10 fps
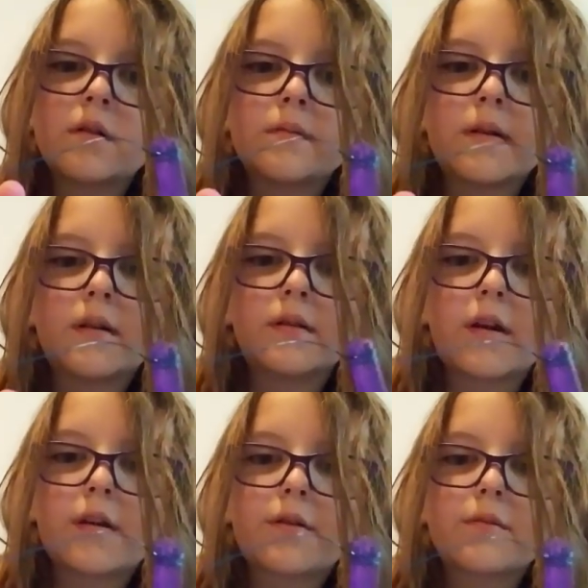about
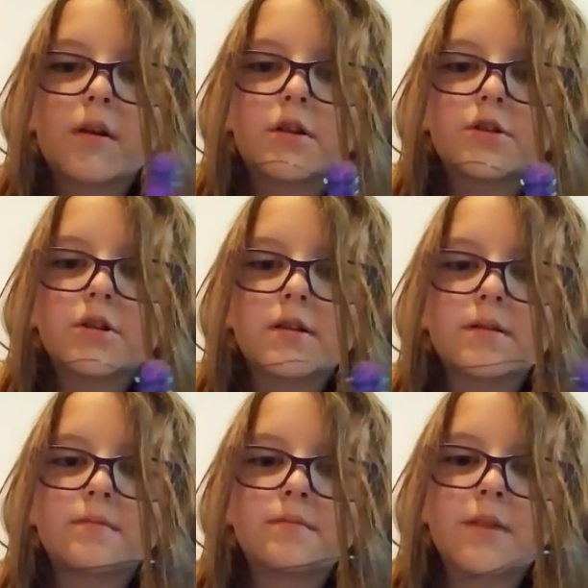like 3 inches
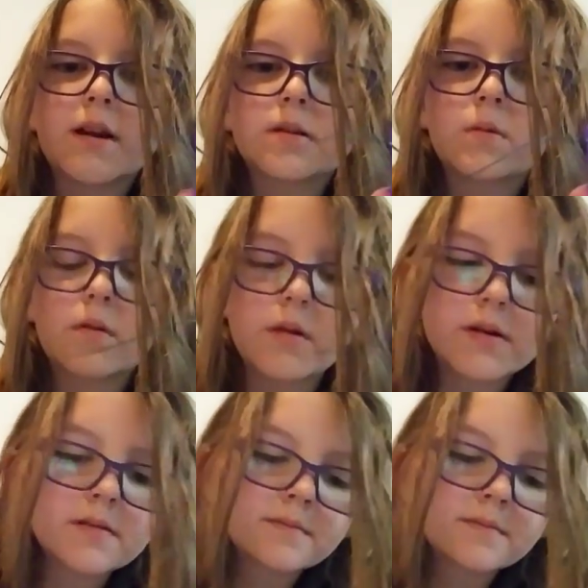past where it was.